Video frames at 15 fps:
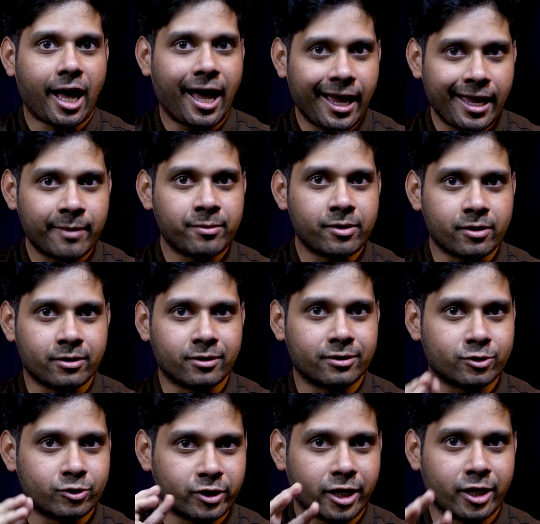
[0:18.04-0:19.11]
I am here
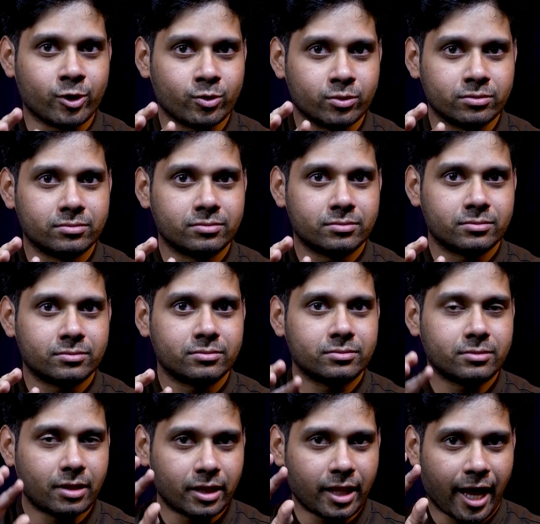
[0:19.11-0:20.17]
to tell you
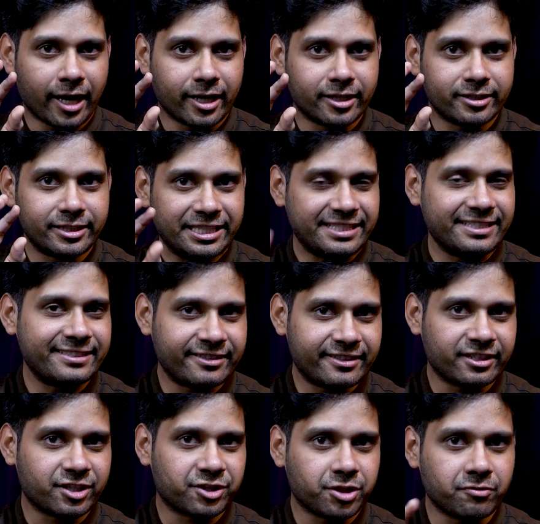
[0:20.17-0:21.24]
that this is the
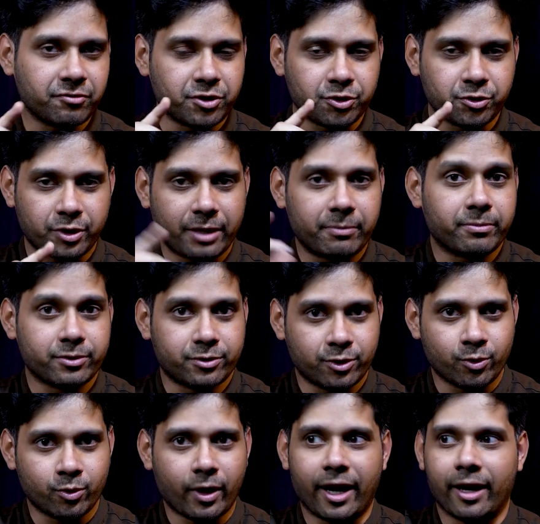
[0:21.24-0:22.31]
direction which you can
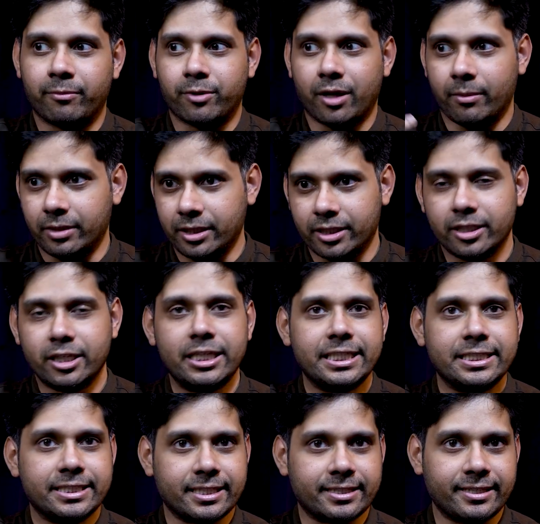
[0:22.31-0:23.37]
pursue and probably
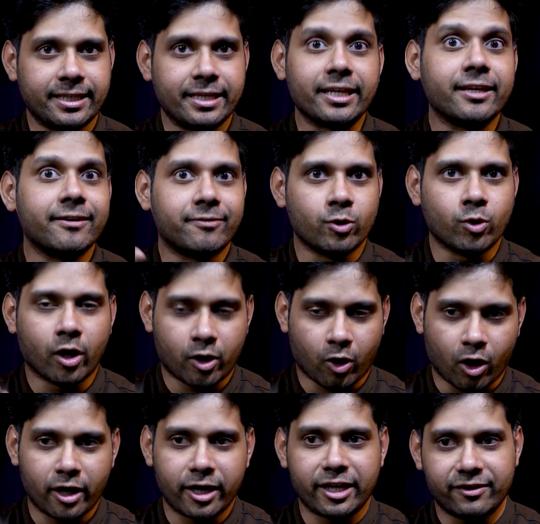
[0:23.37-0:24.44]
succeed if you are
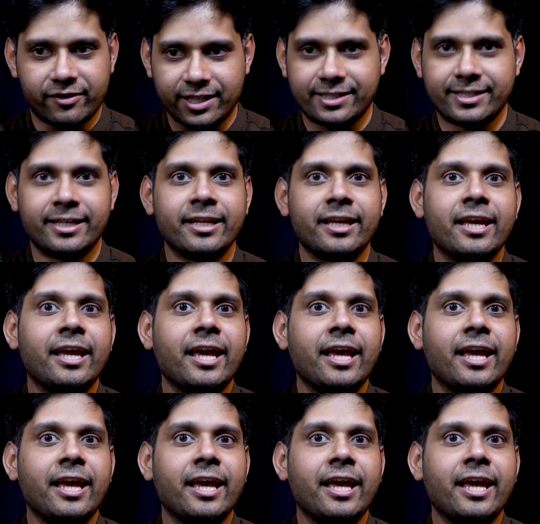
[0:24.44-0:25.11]
already interested